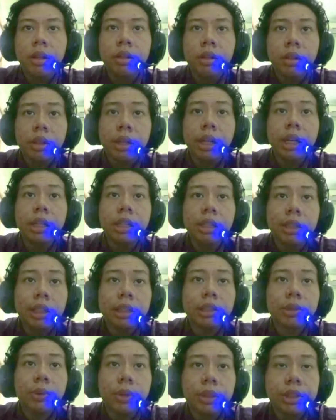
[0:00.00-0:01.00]
Okay, the
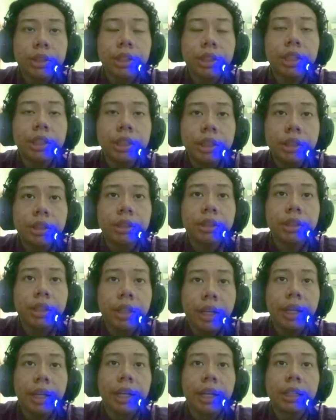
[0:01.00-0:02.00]
last question
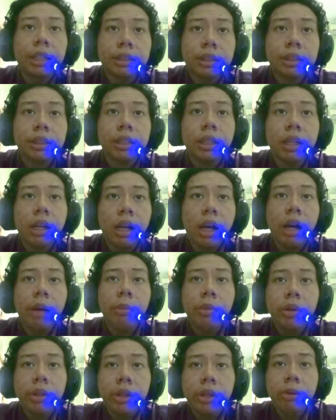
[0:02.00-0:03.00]
is
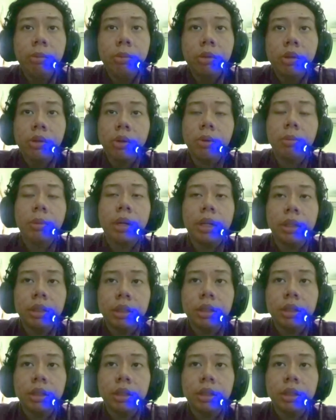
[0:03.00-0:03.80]
ammonium chromate.